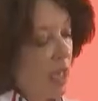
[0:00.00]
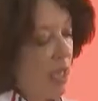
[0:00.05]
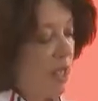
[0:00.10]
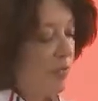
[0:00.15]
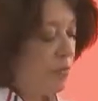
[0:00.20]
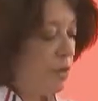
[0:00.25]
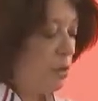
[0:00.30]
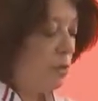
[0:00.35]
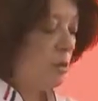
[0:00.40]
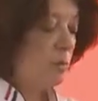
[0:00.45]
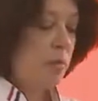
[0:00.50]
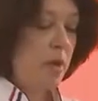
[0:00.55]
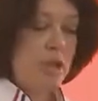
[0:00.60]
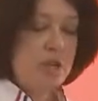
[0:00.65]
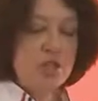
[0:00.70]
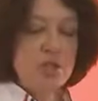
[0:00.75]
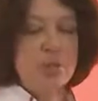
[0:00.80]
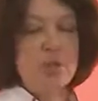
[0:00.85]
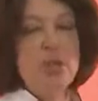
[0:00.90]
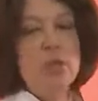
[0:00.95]
If you were
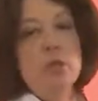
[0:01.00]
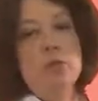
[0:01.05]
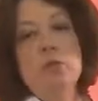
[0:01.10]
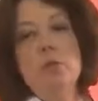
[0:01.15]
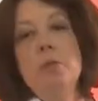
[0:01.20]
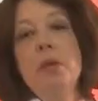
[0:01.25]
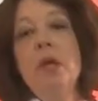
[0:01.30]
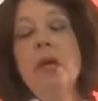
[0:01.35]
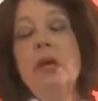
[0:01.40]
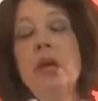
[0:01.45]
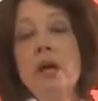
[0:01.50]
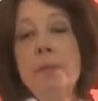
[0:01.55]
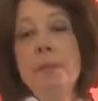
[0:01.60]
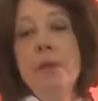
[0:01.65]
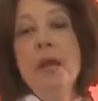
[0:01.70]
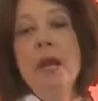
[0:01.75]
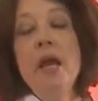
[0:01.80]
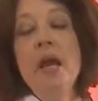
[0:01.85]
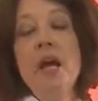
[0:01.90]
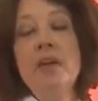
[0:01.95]
measuring, it would be a cup
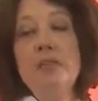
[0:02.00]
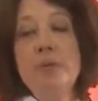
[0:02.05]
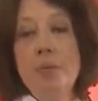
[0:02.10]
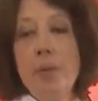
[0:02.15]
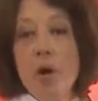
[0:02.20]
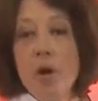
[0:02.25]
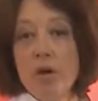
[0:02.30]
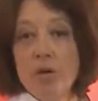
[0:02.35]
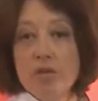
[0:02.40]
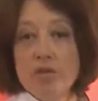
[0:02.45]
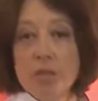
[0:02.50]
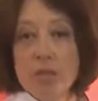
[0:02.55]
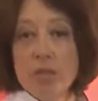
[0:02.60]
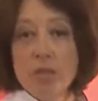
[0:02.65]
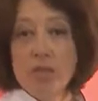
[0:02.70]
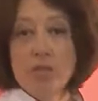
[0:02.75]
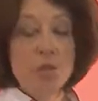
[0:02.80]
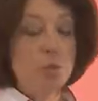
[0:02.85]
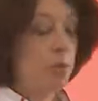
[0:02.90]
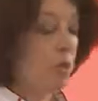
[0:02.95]
and a half of
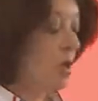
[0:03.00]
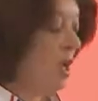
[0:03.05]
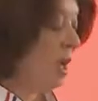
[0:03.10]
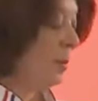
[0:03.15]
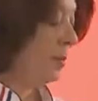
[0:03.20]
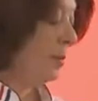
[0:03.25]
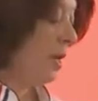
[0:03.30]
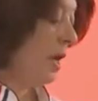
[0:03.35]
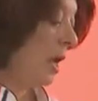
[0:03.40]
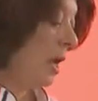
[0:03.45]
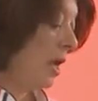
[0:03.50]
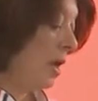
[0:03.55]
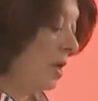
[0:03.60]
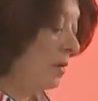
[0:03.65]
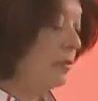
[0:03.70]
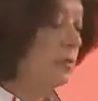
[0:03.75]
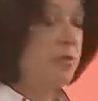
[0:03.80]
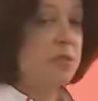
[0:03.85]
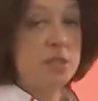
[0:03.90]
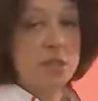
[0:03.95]
parsley to a cup and a
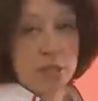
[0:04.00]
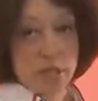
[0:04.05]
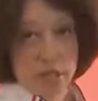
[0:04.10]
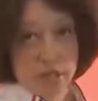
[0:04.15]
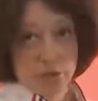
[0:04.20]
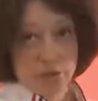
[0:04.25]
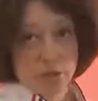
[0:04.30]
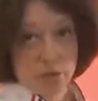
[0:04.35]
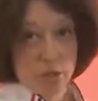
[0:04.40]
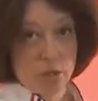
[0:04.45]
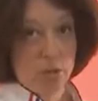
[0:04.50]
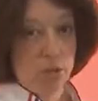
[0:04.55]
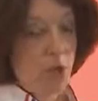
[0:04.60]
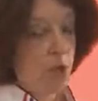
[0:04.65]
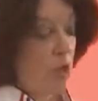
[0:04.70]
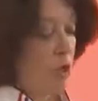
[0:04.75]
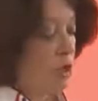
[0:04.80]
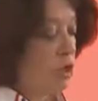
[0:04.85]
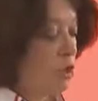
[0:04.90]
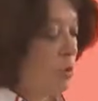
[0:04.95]
half of cilantro
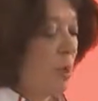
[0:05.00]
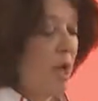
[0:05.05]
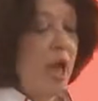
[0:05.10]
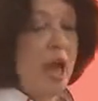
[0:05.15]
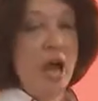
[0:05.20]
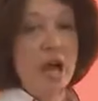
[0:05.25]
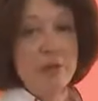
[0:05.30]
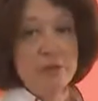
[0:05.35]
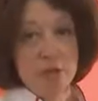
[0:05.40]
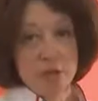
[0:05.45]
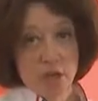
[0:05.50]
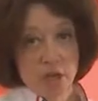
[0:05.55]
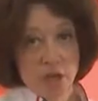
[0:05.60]
to a half a